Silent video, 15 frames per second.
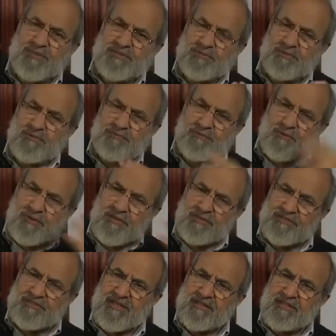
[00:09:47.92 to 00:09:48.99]
the basis of your
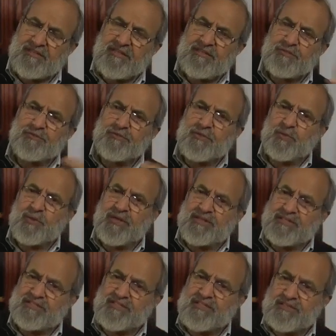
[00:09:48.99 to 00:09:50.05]
understanding that you've
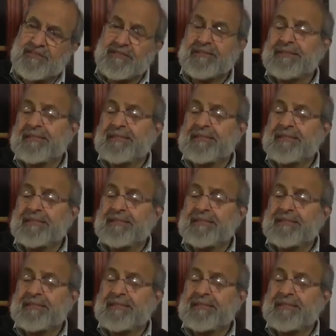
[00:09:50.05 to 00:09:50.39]
acquired as yet,